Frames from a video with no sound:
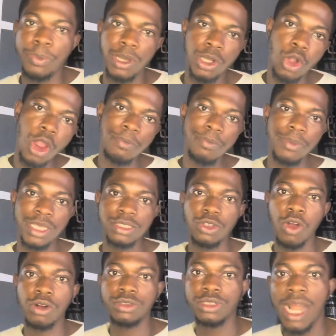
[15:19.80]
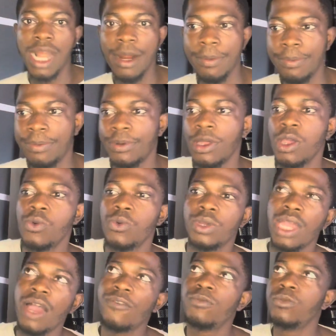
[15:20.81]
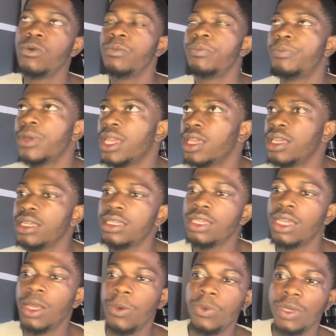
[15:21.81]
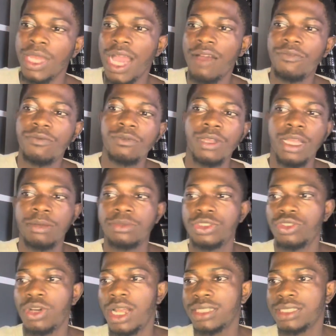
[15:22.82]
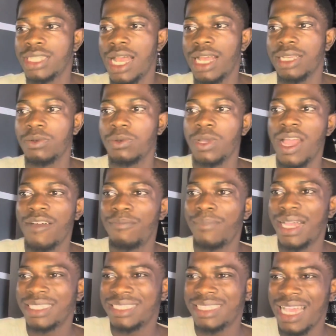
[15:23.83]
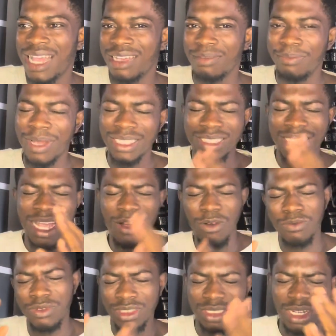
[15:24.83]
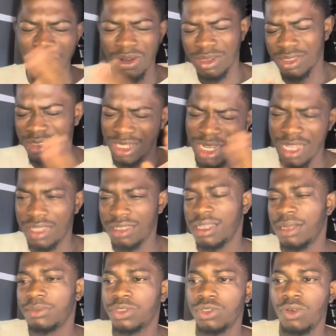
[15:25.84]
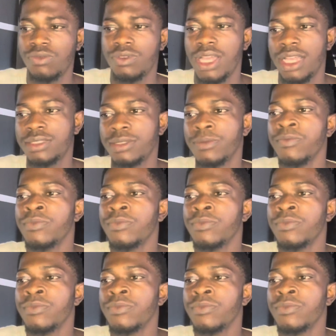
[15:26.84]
Coinbase Unwrap, we have MoonPay, we have Transact, we have Bazaar official. Yeah, I'm sure of that.